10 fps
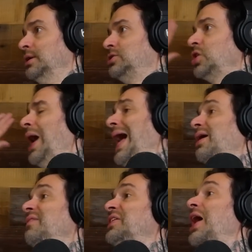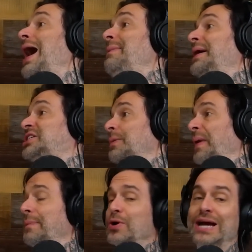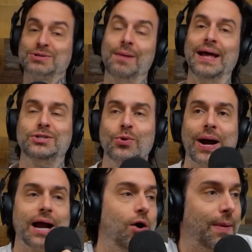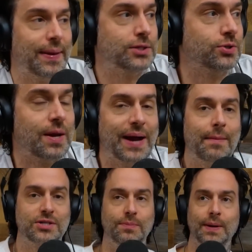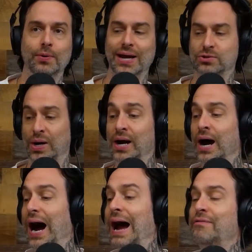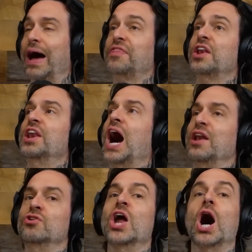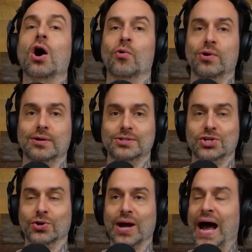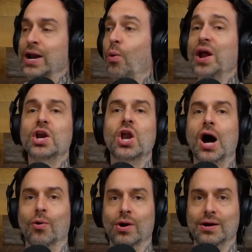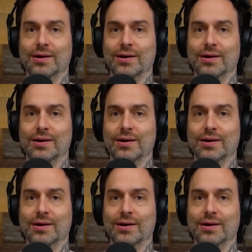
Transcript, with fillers: So I don't even know how much the big bouquets were. I'm like, dude, I got home. I'm like, don't tell me how much the big bouquets were. I'd rather not know, dude. I don't want to know.